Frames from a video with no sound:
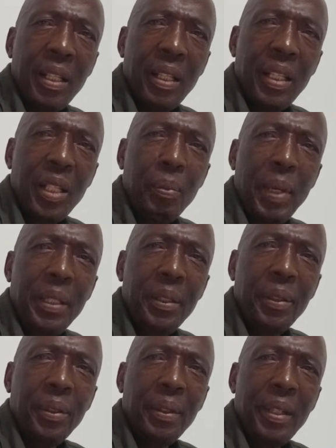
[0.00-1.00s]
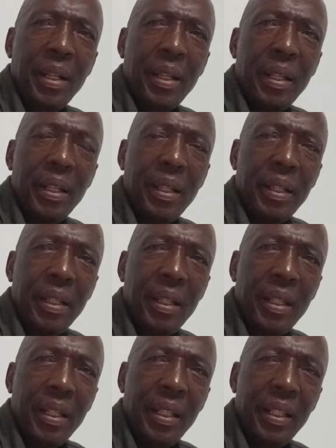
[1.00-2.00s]
this particular
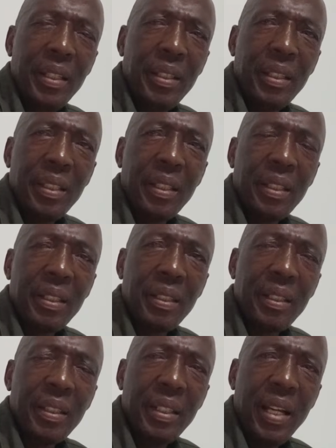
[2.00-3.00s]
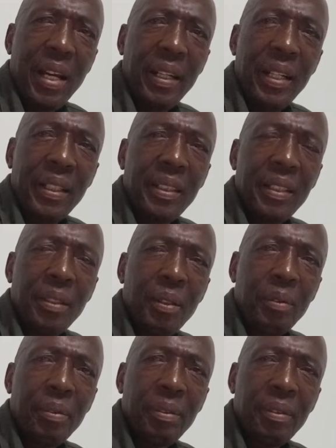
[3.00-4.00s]
incident, the arrest
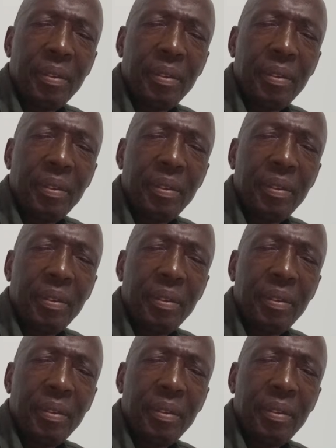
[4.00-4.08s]
of,